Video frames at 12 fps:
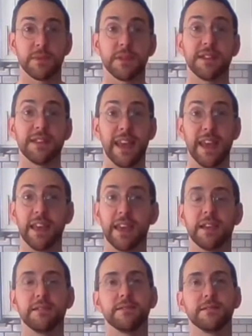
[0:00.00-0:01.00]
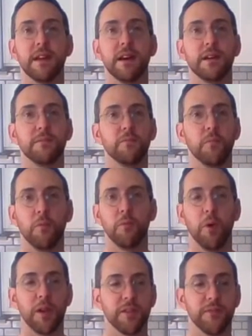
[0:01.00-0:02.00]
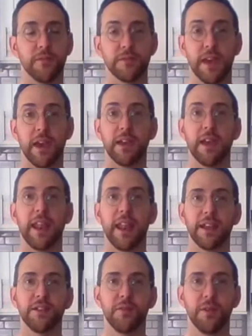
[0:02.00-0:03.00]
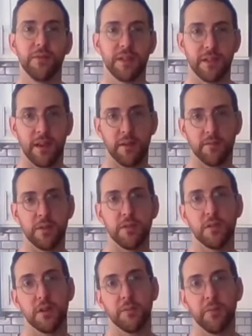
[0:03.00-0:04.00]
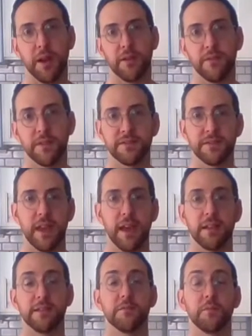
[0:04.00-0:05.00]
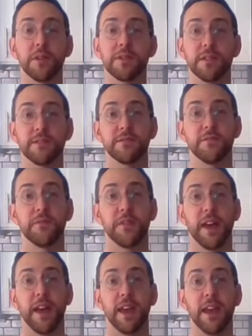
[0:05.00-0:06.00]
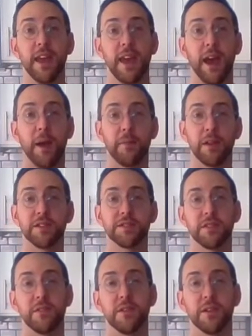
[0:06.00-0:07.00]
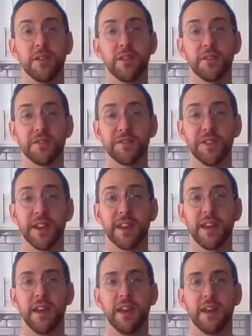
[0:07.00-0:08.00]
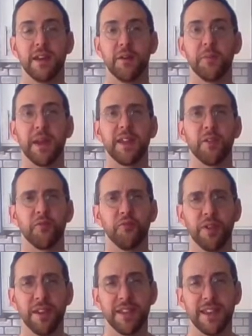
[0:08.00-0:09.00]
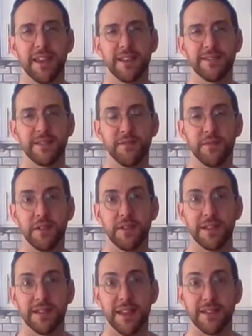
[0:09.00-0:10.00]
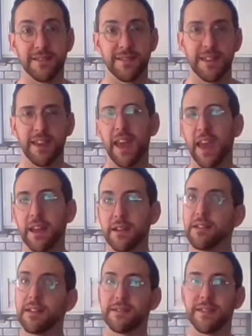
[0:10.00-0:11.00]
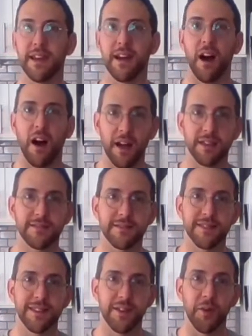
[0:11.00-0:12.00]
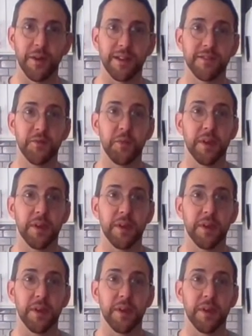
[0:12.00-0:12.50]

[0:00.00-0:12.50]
today is a wonderful day, and I do have the time to cook breakfast, and with this soufflé, I'm going to show you a little trick. It'll make it really easy, really tasty, and it's honestly going to